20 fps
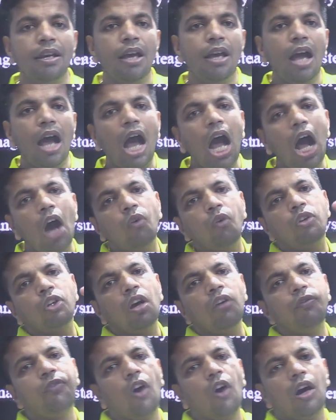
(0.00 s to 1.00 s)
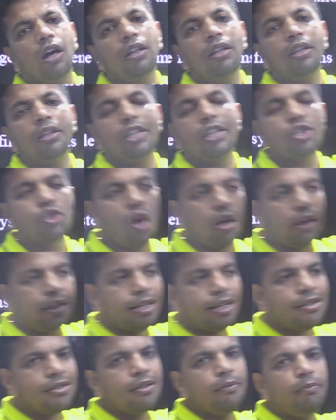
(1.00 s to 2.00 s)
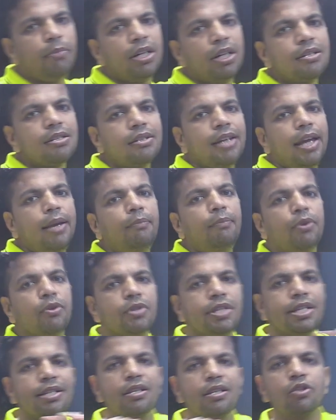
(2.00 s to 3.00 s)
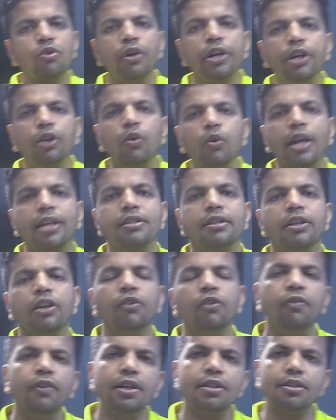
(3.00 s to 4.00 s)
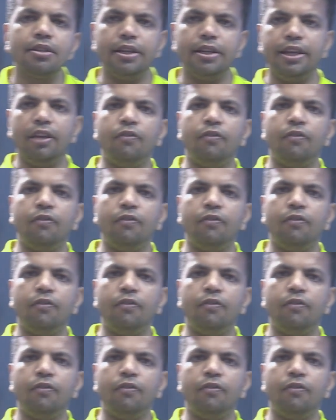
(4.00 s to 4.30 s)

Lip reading: out of all the shortest burst time process is going to execute firstly.